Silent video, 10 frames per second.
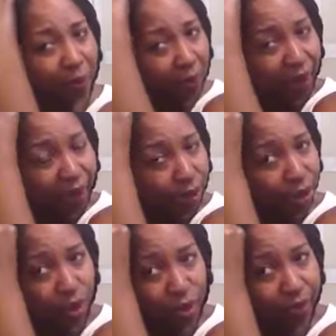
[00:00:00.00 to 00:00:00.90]
I'm like,
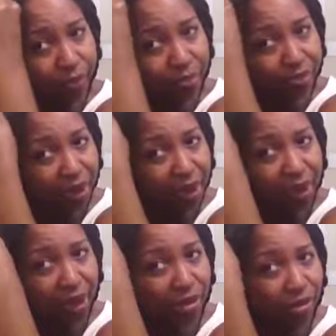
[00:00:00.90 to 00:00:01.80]
no, I'm not
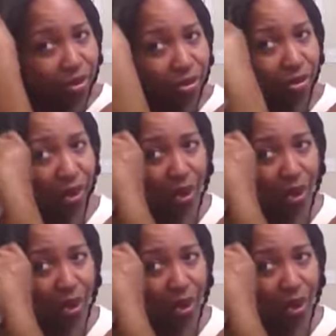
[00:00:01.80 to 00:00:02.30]
natural.